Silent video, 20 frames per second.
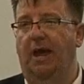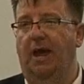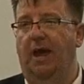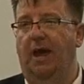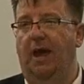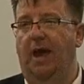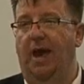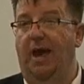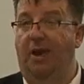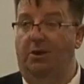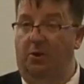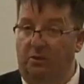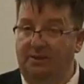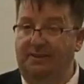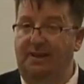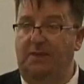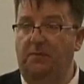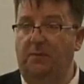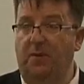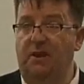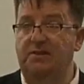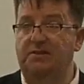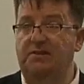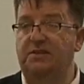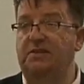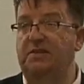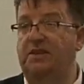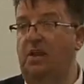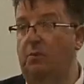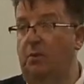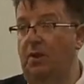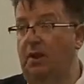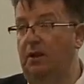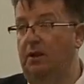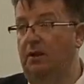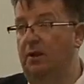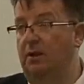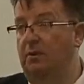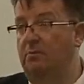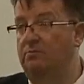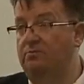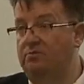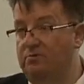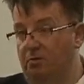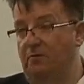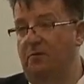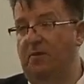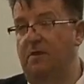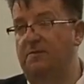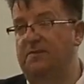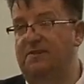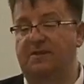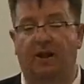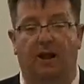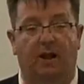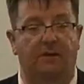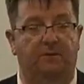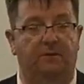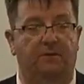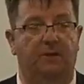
And on that basis, He will prove Himself